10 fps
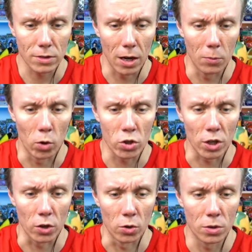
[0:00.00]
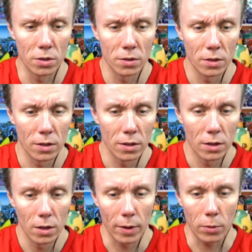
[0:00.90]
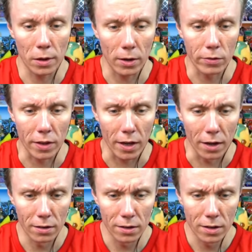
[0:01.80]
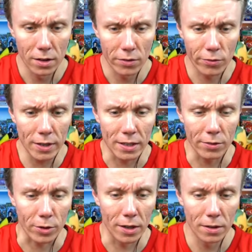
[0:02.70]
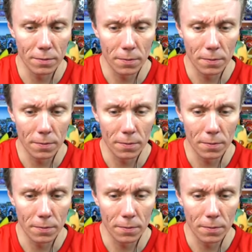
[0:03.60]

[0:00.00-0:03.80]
I'm watching you. Hey, what's that over there? Free delivery.